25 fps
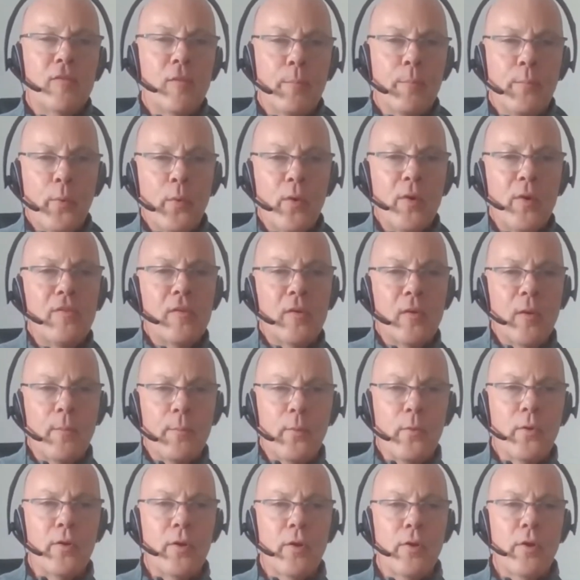some points on the
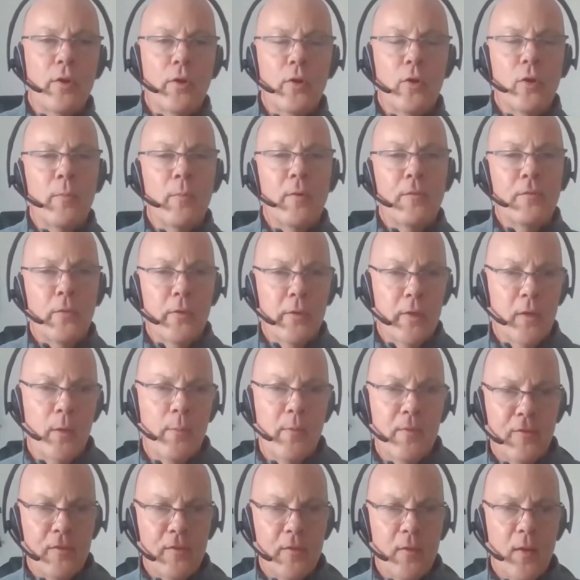board on your own before you
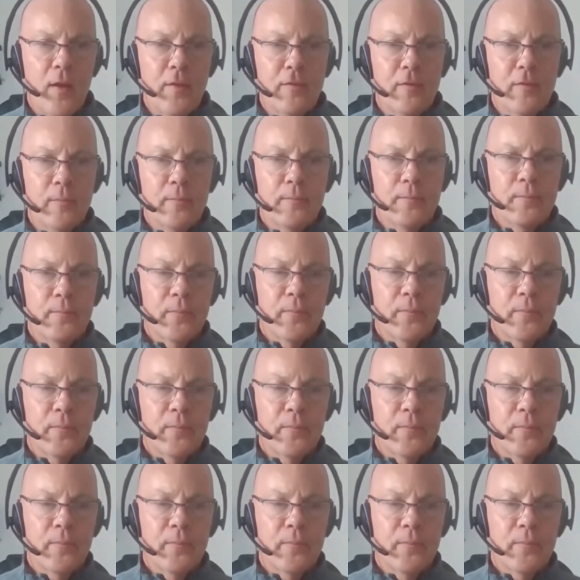come and see us.